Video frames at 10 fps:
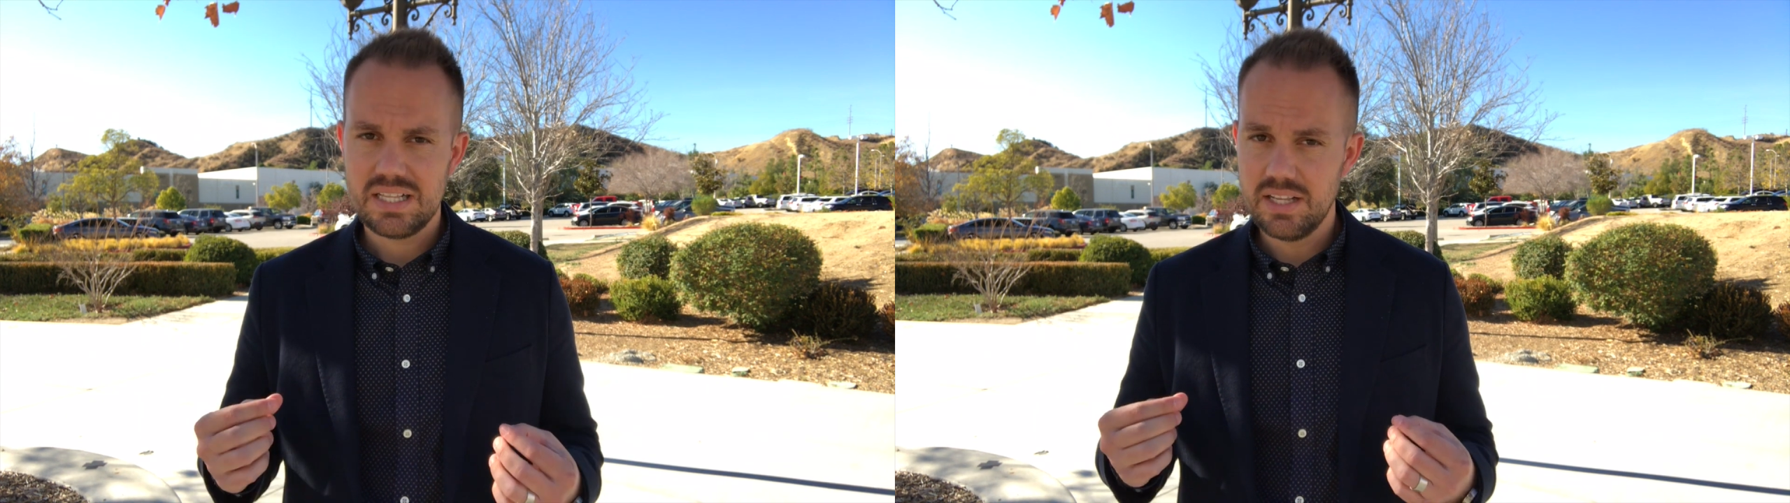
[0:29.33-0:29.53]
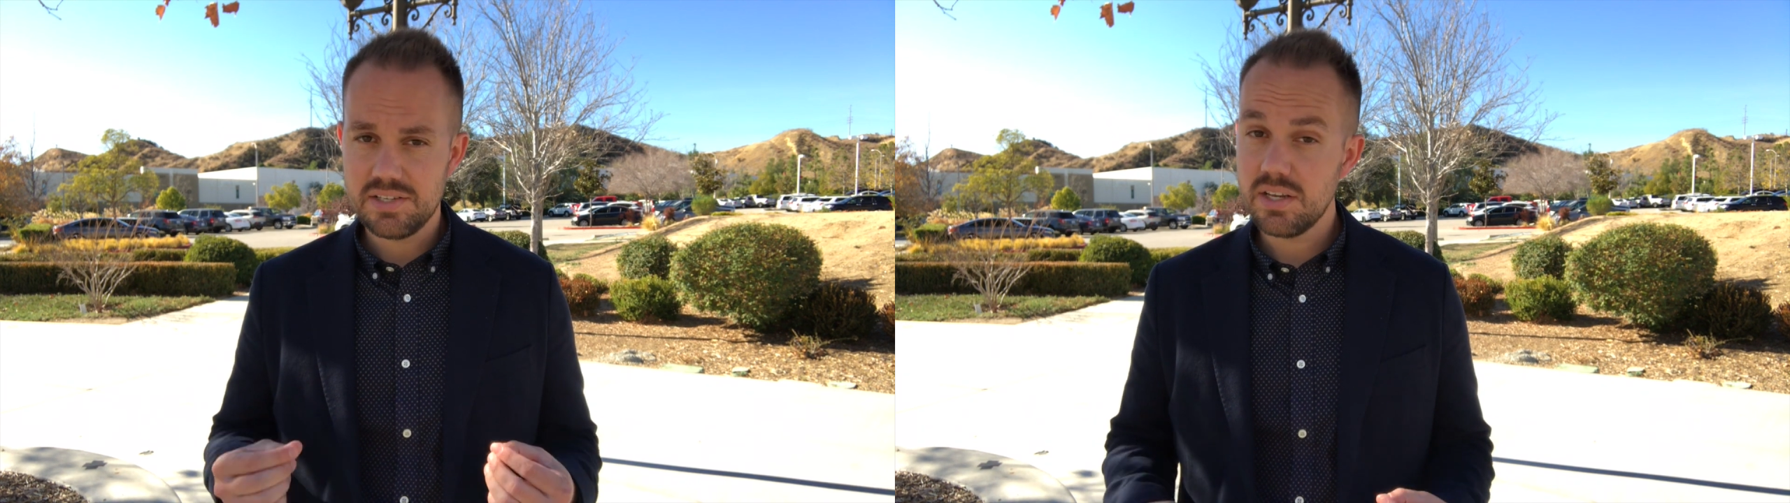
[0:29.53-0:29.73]

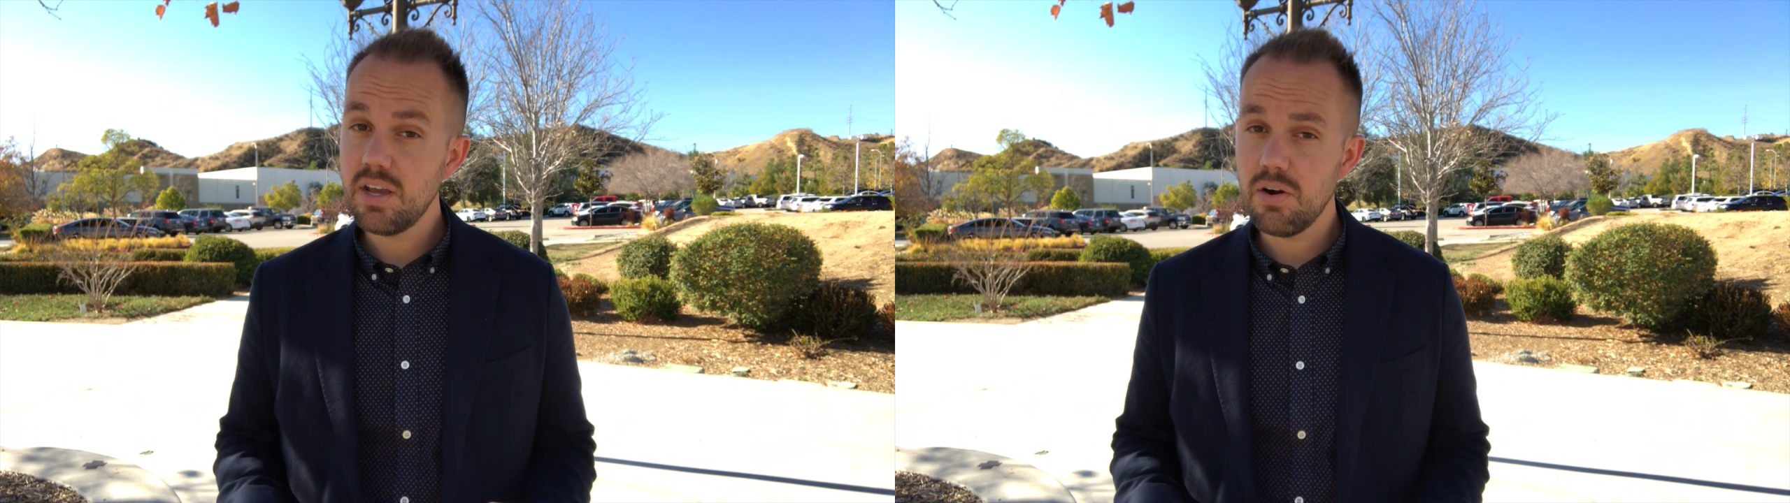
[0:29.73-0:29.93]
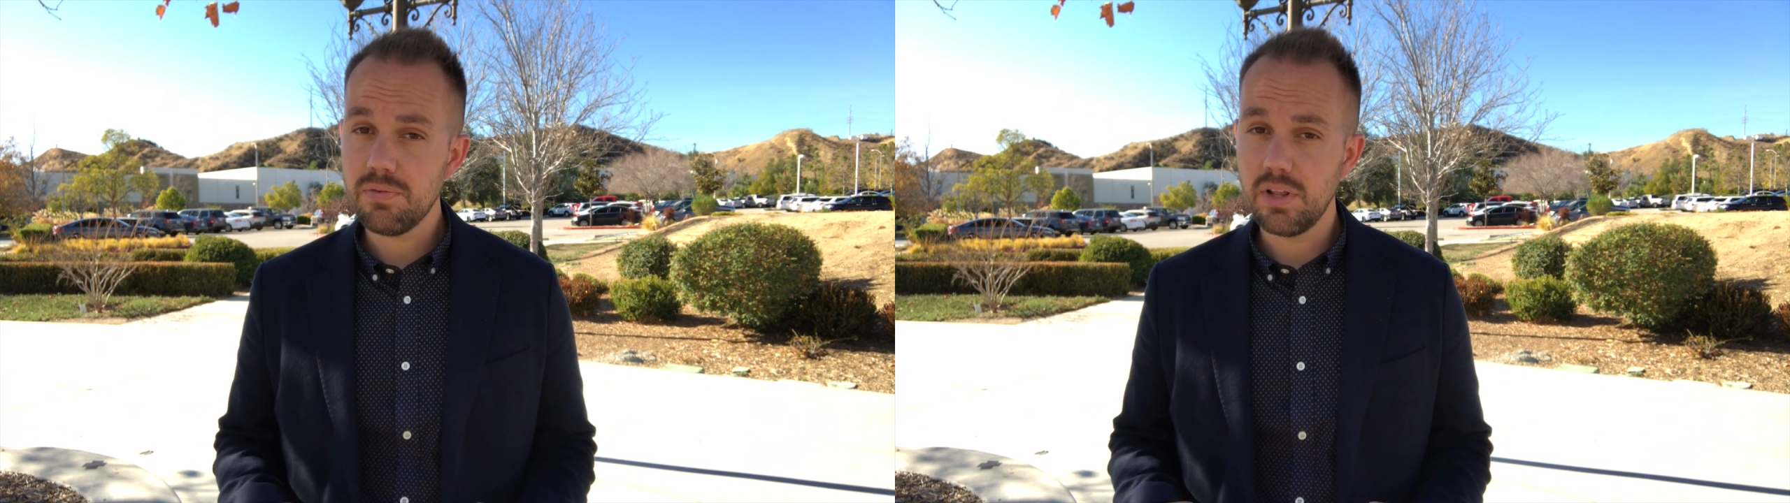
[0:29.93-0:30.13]
listen
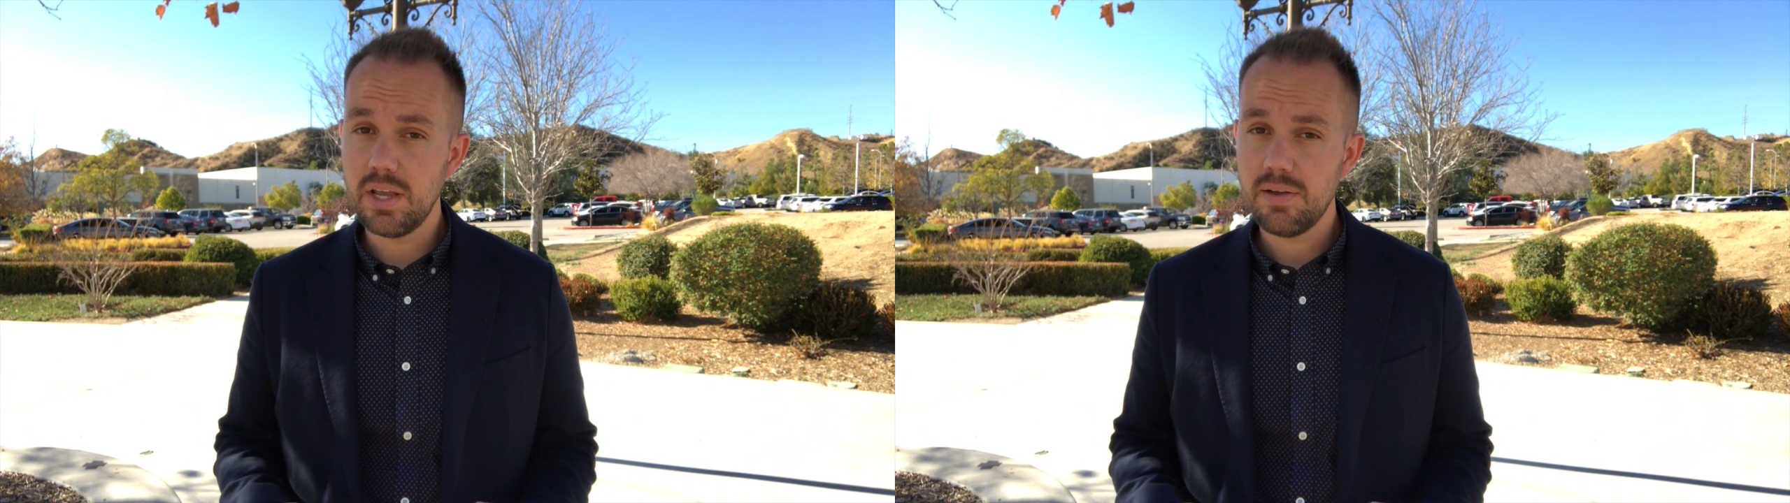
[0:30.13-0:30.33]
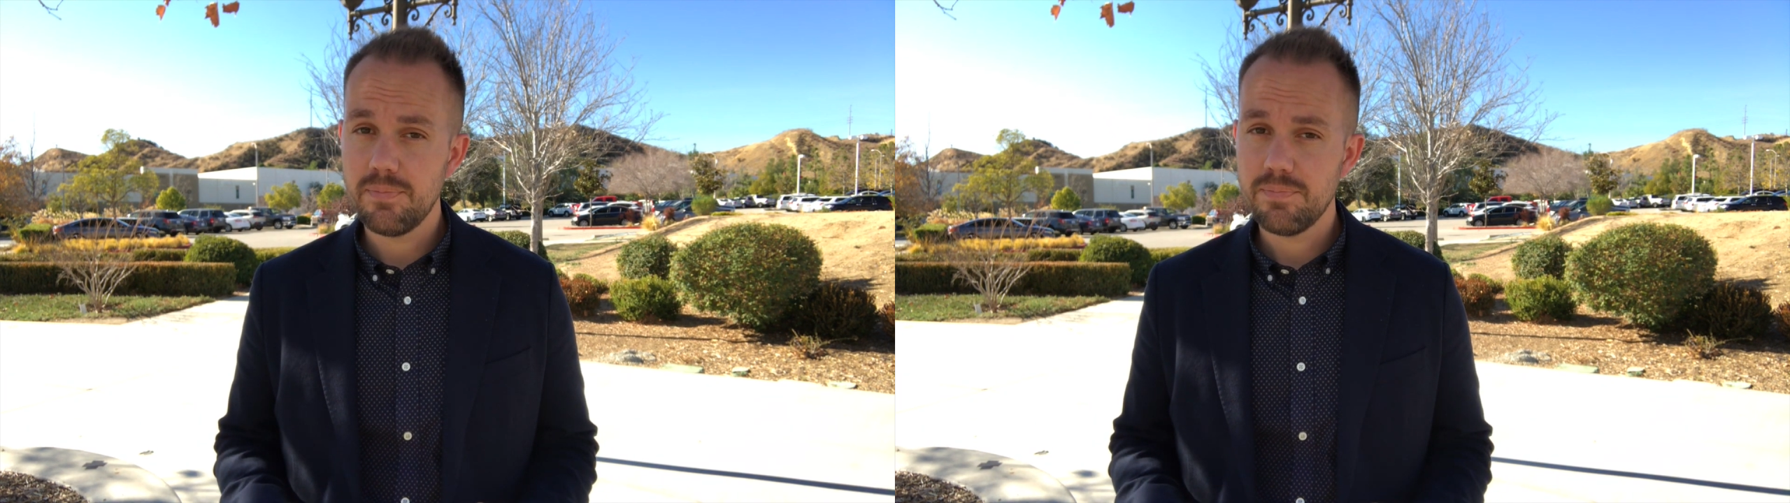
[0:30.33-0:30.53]

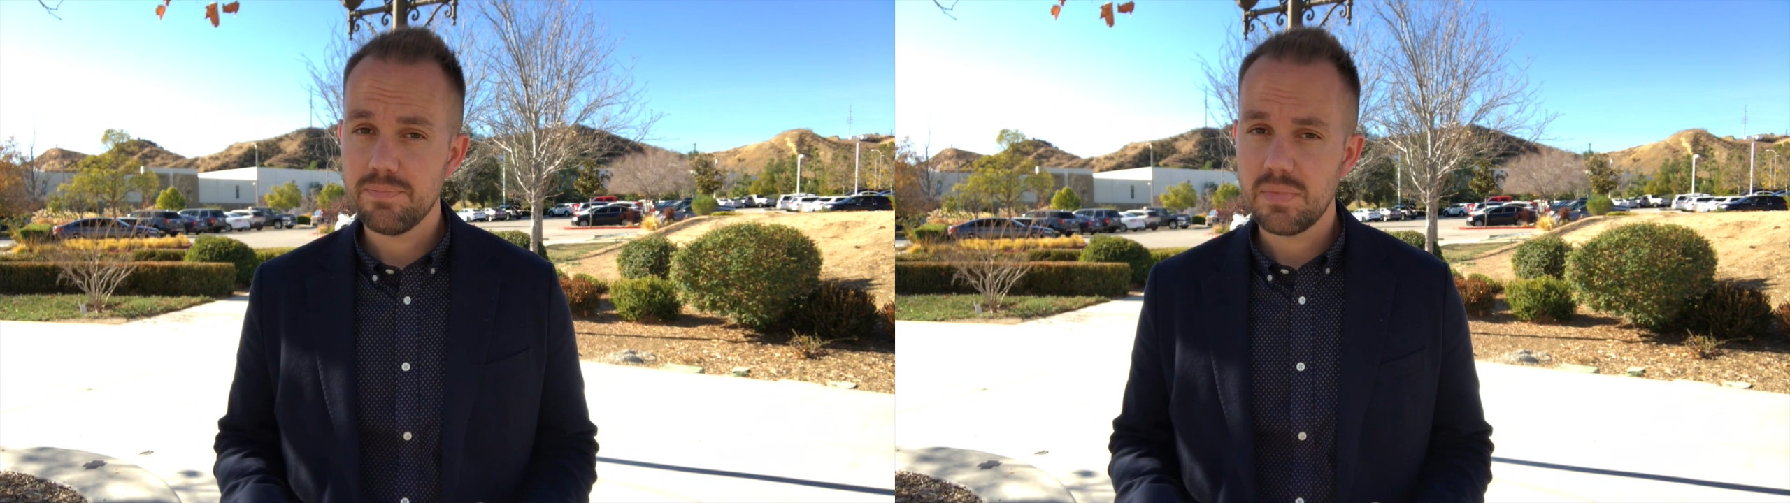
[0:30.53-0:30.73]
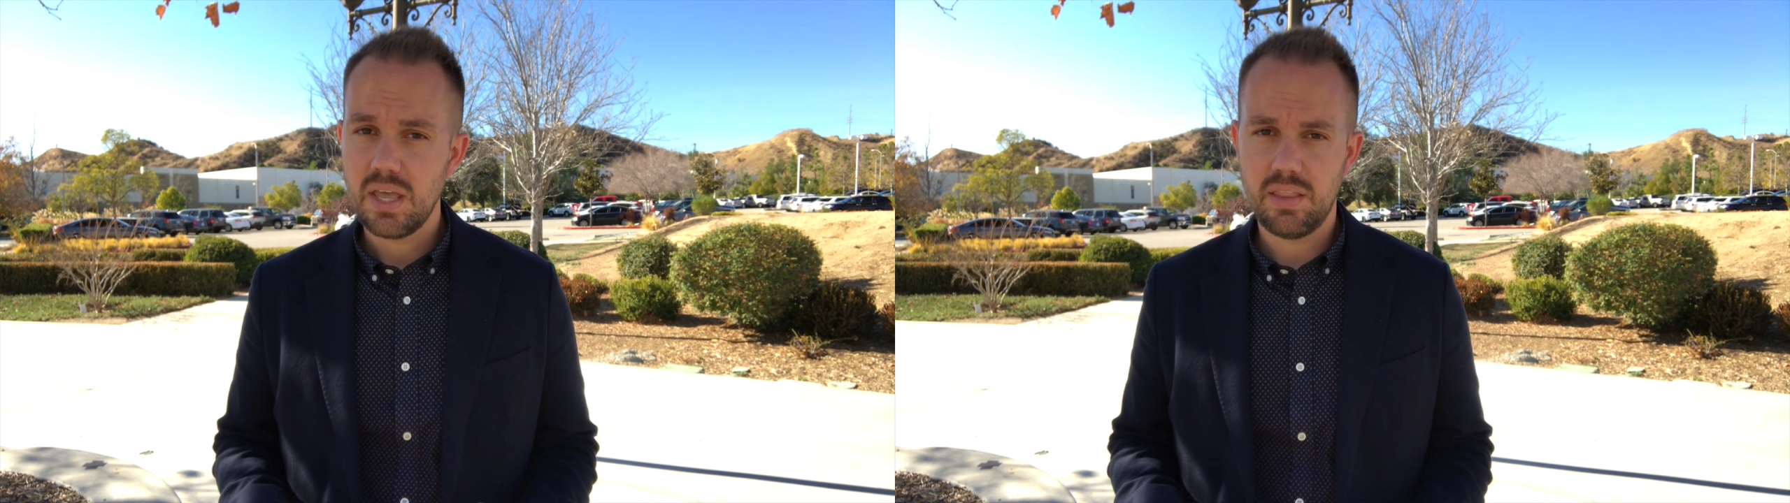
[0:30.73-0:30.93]
carefully,
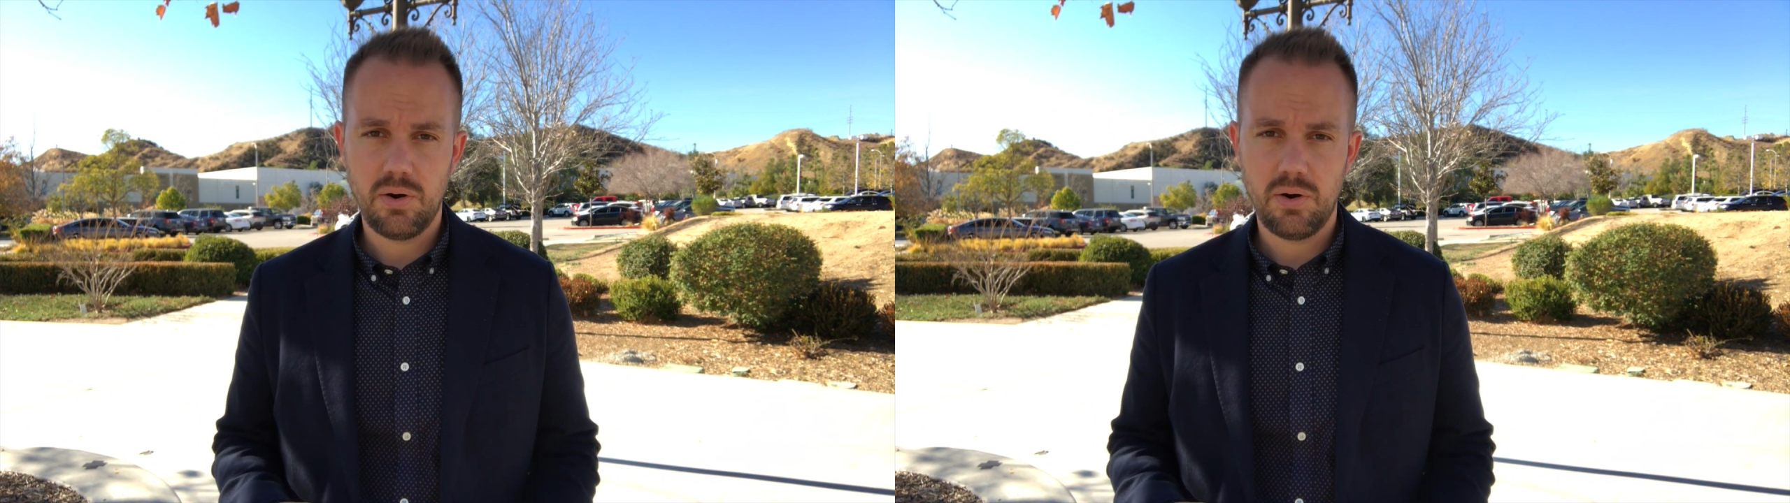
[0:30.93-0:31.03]
and